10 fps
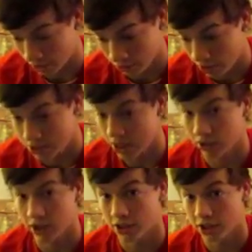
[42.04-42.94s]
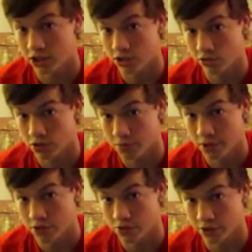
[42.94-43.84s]
You guys act like I take shirtless
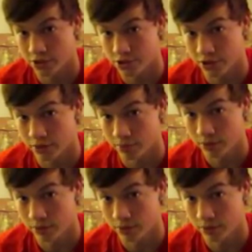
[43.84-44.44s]
pictures on Instagram.